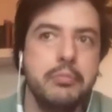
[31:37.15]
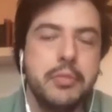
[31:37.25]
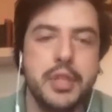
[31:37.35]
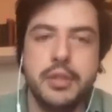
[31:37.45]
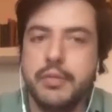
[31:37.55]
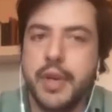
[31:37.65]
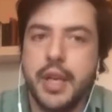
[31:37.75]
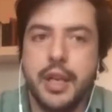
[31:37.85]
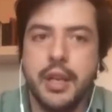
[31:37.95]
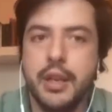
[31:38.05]
This is
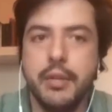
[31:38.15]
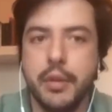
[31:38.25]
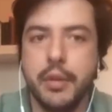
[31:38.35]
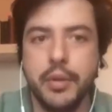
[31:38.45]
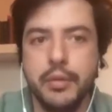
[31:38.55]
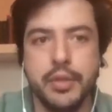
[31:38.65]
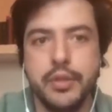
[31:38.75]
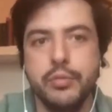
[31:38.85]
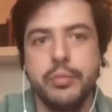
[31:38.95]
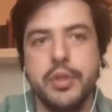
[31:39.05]
really what we do. This
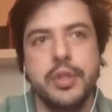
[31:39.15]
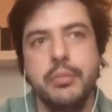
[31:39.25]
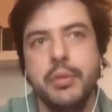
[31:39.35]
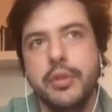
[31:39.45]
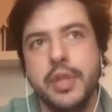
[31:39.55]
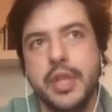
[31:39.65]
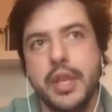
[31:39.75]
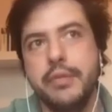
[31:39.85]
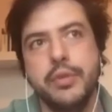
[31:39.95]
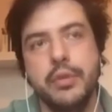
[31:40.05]
is super simple. You just
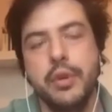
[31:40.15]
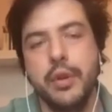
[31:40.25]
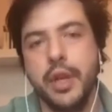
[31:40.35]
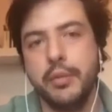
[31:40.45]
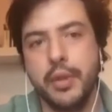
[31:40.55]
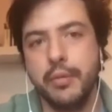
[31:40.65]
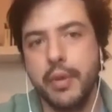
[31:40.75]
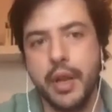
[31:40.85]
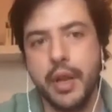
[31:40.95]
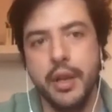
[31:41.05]
have to connect with
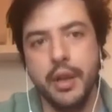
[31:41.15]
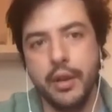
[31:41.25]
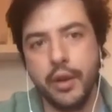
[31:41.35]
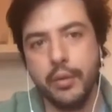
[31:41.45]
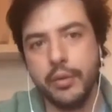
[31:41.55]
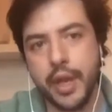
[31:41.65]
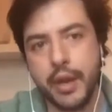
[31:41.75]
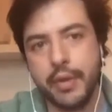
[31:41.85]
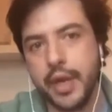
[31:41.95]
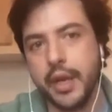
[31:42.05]
one code
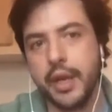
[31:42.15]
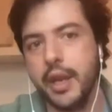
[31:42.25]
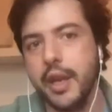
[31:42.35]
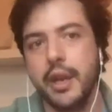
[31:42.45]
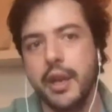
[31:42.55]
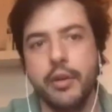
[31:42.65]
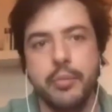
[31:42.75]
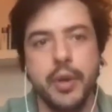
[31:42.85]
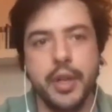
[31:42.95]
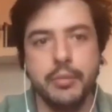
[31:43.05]
every
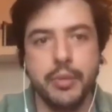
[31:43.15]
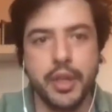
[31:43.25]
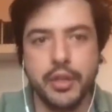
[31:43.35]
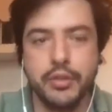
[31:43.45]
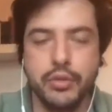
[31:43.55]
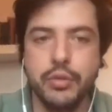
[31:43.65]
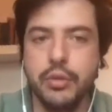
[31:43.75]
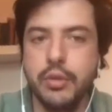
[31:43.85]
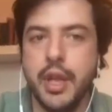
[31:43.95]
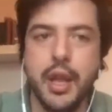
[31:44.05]
corporate communication
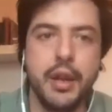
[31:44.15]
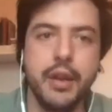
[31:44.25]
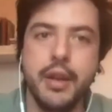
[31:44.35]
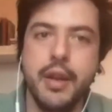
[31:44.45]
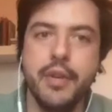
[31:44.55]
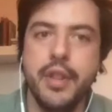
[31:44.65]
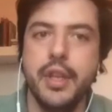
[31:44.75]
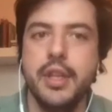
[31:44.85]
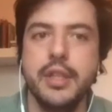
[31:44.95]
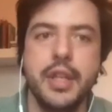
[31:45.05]
tool, and everything
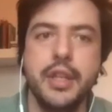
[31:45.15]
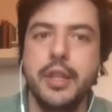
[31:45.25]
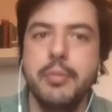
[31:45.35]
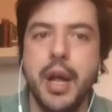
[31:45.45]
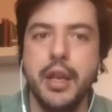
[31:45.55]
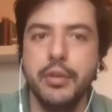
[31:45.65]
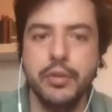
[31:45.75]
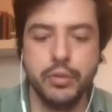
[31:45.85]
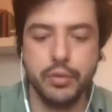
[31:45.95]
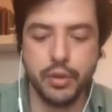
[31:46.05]
is added value
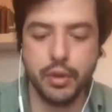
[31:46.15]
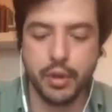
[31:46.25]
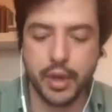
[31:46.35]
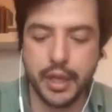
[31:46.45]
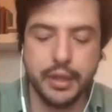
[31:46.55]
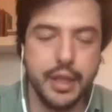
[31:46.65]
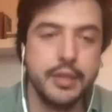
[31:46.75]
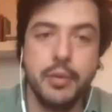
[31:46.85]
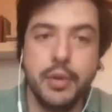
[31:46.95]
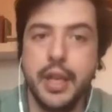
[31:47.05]
to your
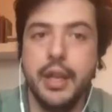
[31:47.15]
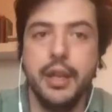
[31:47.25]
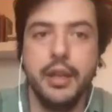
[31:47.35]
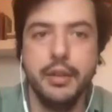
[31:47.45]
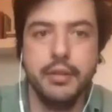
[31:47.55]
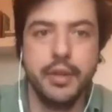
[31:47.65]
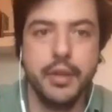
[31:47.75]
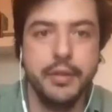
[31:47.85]
dashboard daily. Okay.